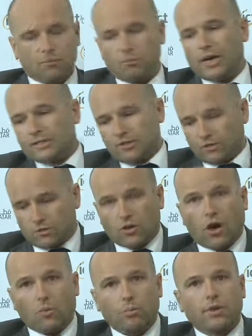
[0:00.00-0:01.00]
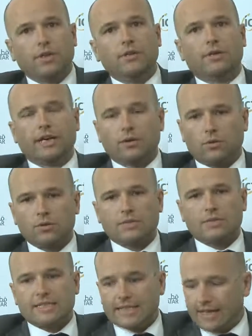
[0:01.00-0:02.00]
plus on top you can
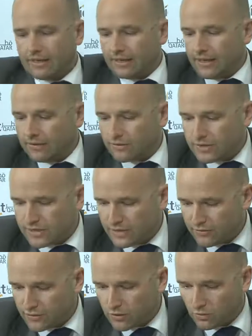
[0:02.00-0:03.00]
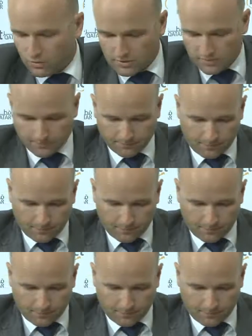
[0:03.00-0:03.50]
also send and receive calls.